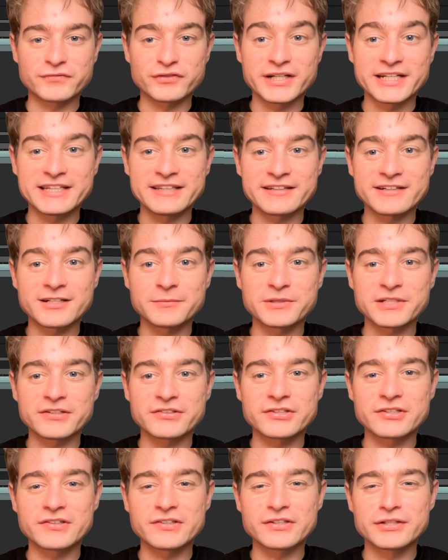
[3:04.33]
right there
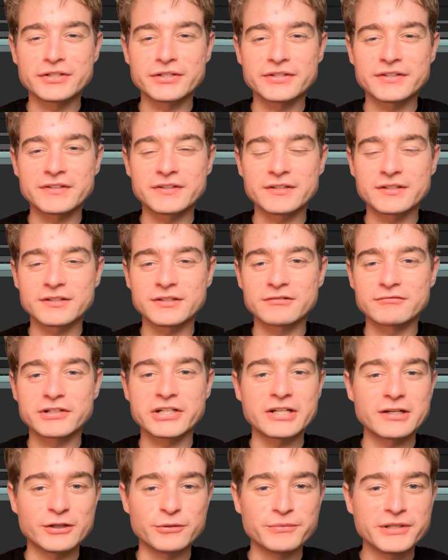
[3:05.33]
because it's not the
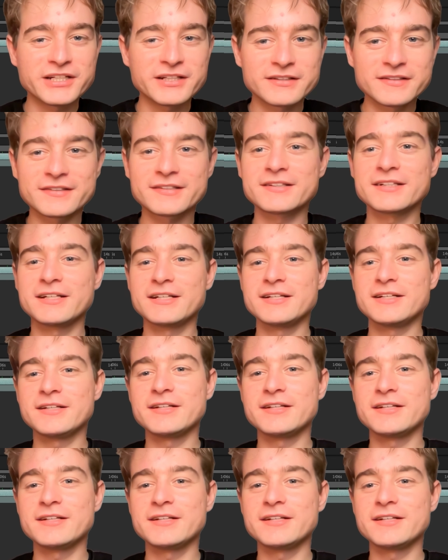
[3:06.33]
right luminance.